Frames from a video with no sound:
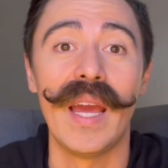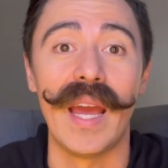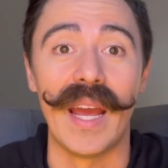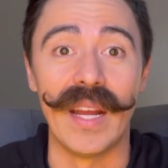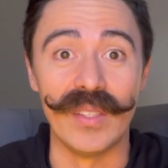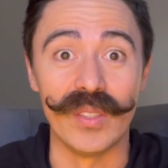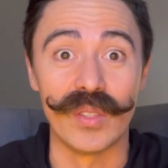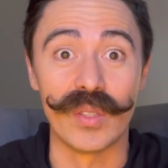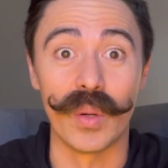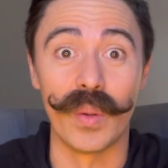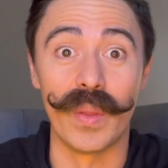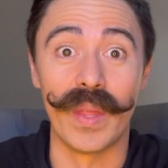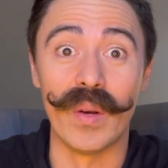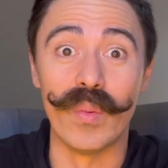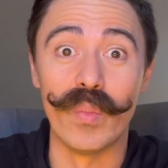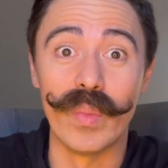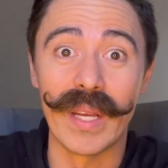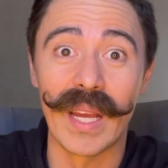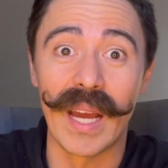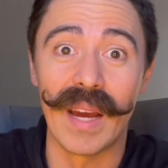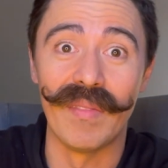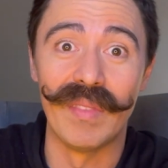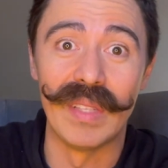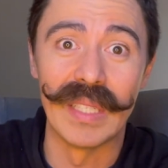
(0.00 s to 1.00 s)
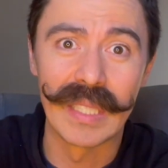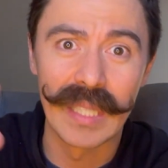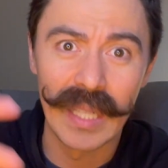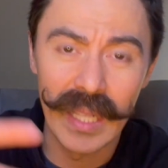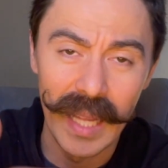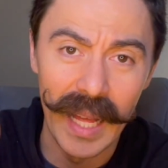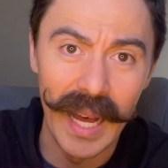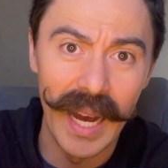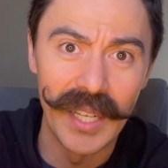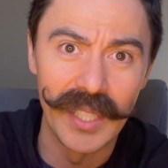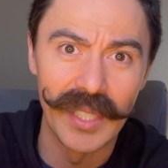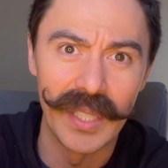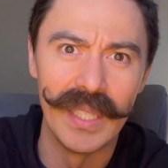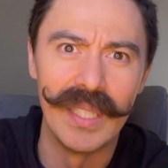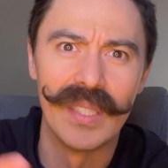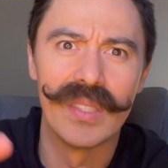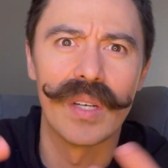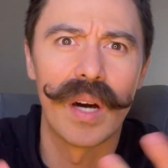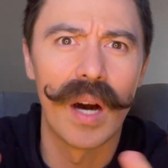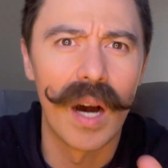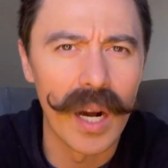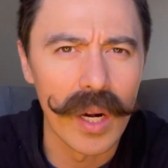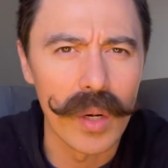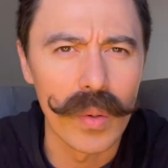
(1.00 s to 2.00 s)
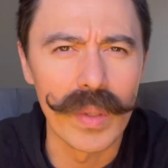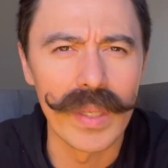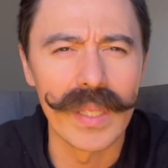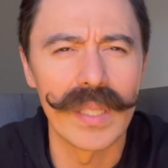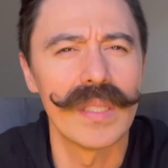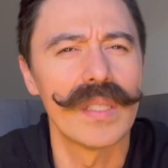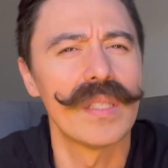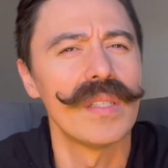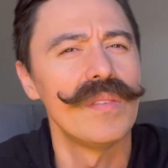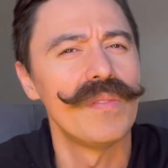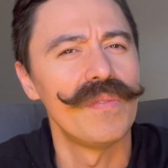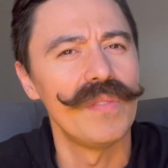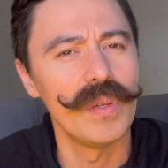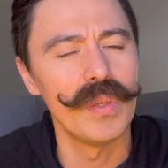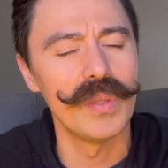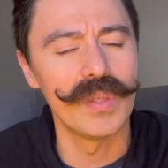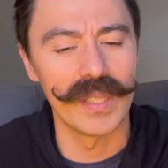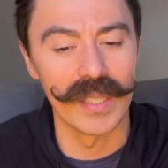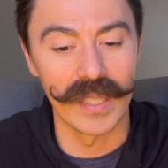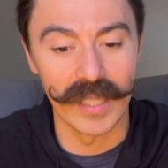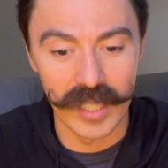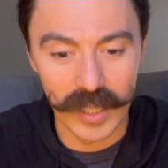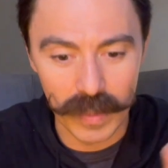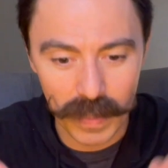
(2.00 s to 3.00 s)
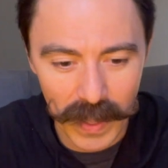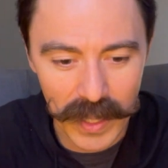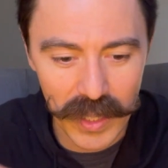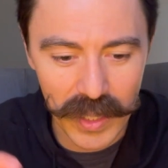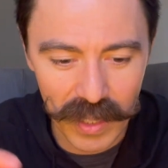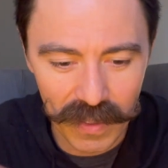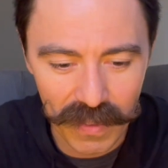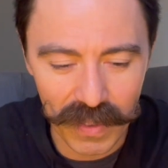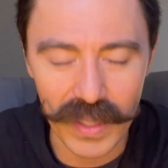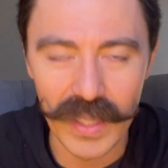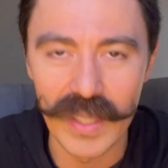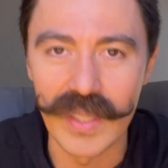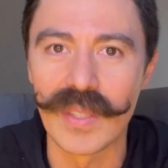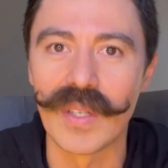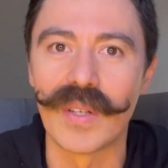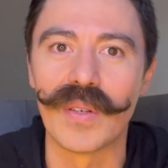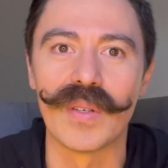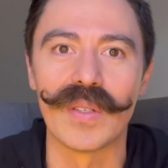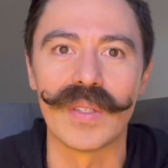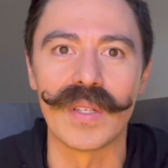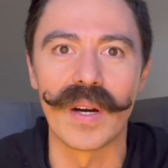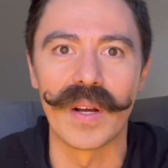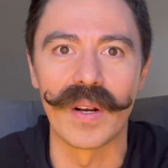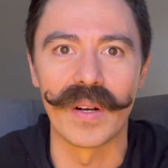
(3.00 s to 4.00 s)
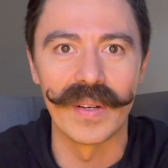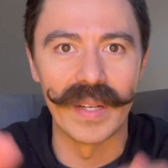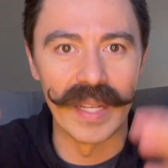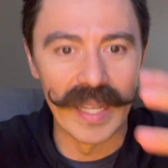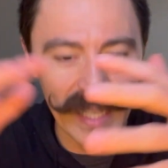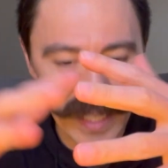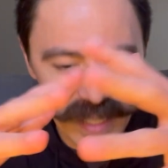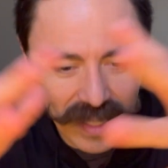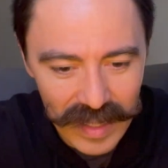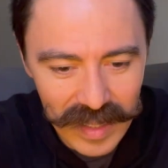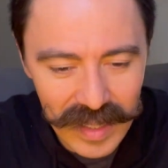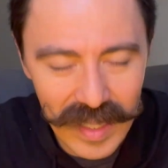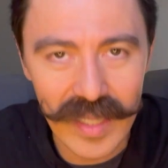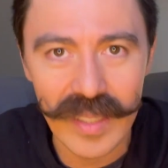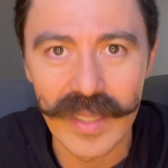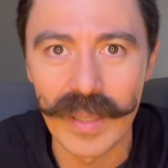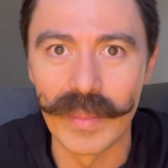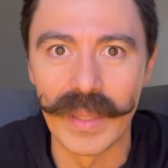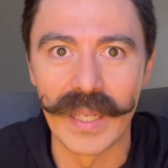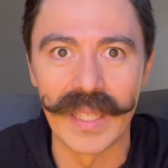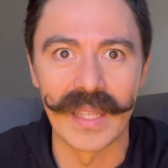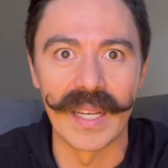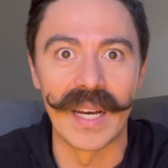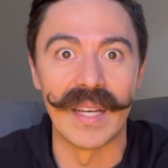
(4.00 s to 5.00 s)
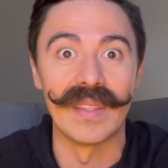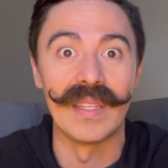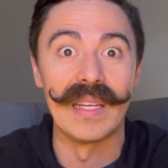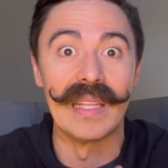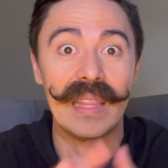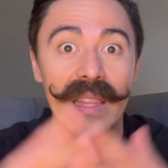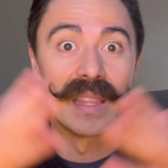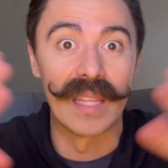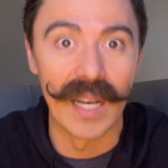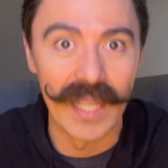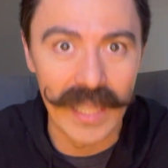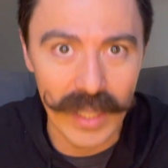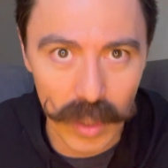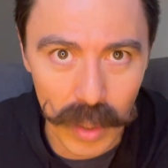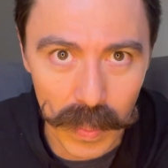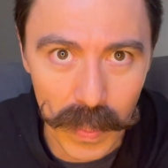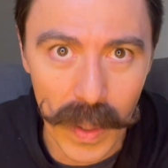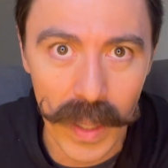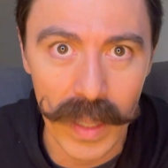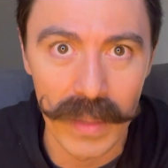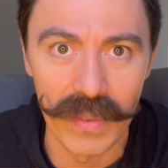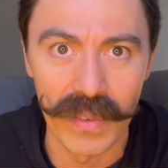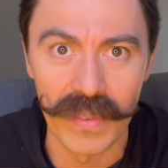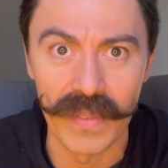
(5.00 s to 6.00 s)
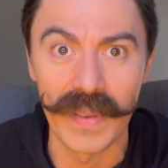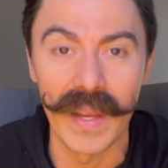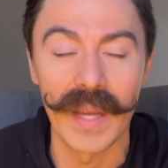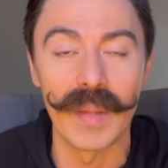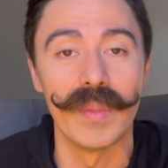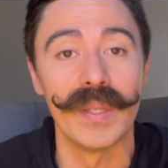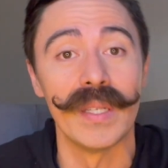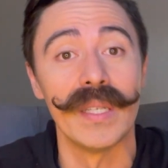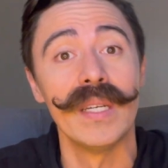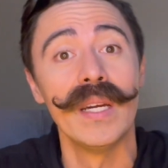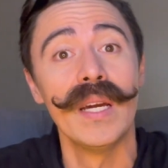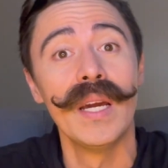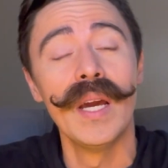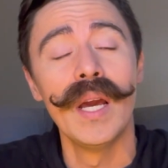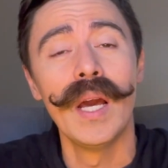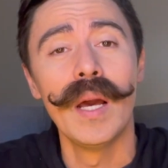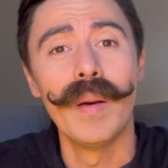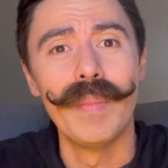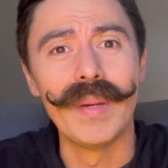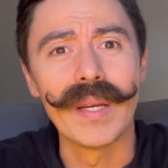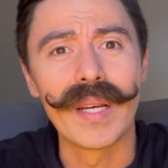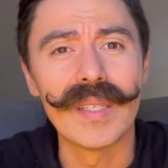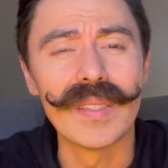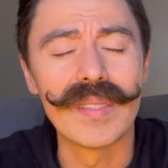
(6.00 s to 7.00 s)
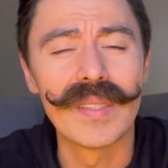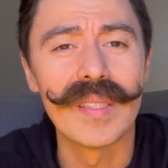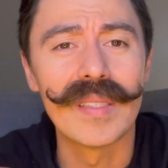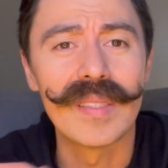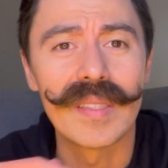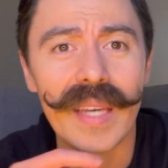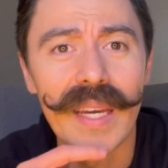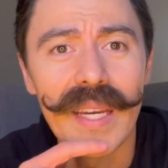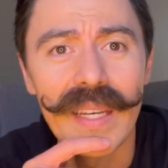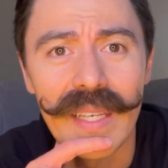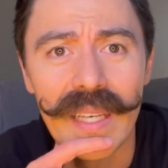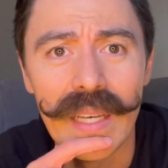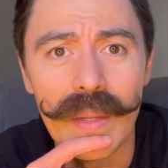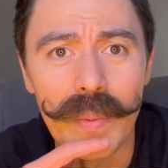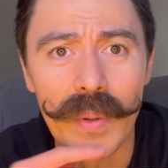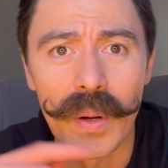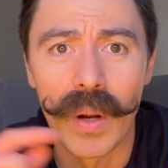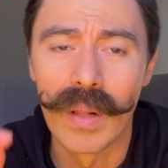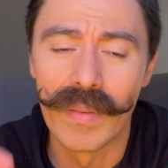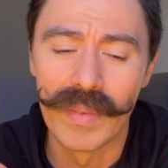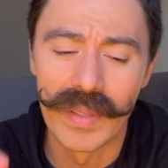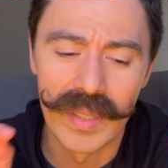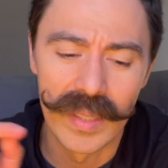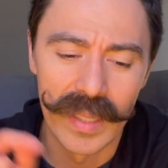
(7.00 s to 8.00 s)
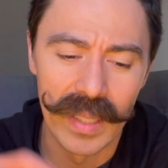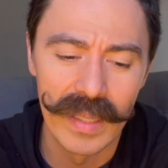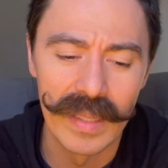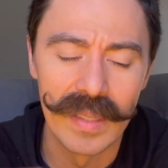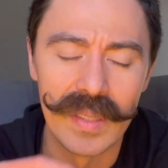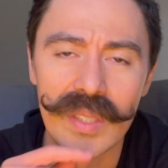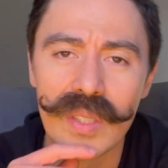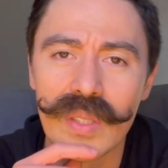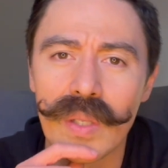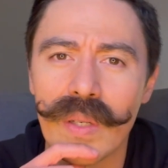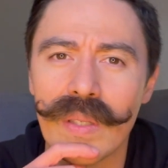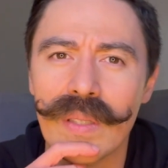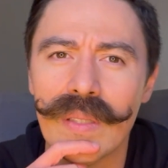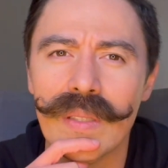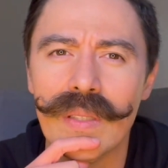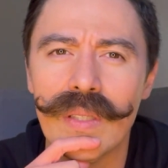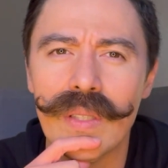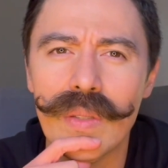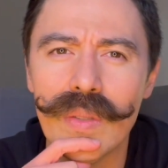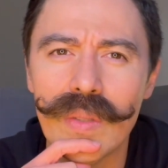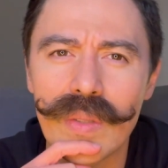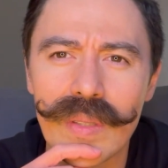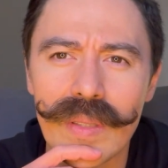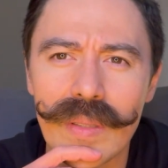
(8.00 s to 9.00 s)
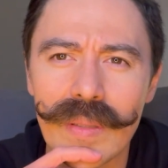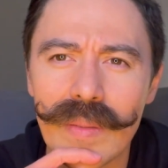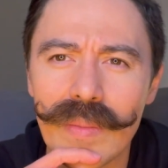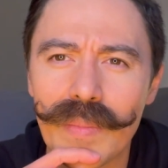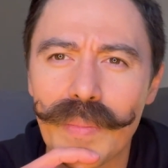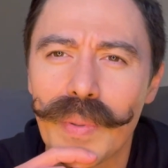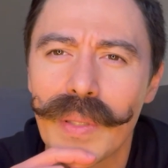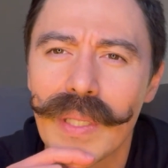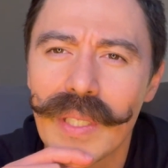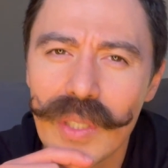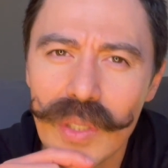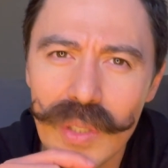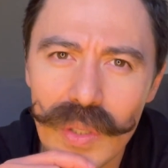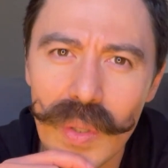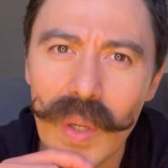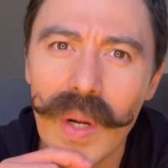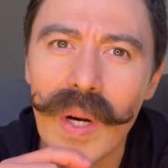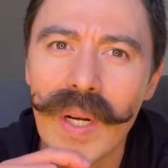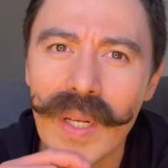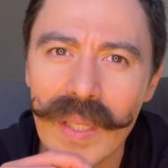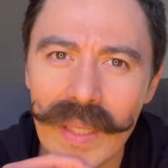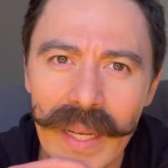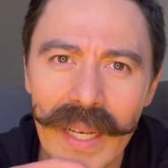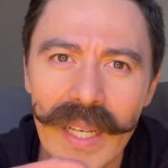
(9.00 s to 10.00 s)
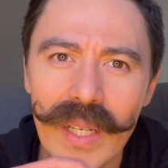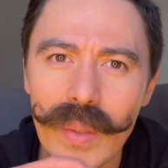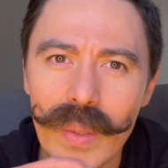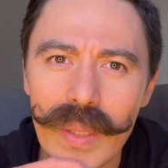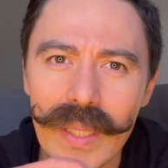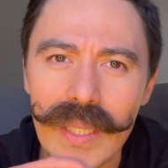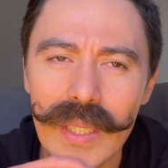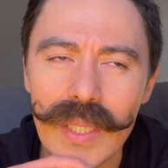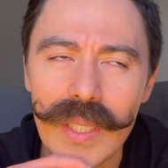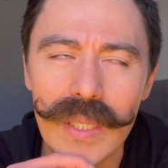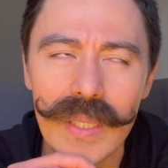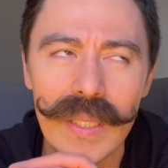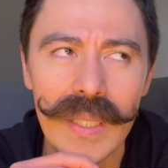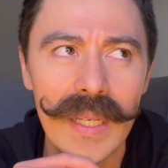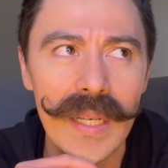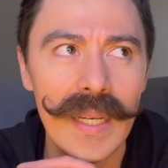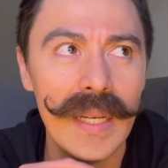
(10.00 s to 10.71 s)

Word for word: And so then we have this clash. And it's awkward and confusing, especially for the son or daughter in a system like that that thought they were part of a family, because this gatekeeper all of a sudden is starting to use pretty strong language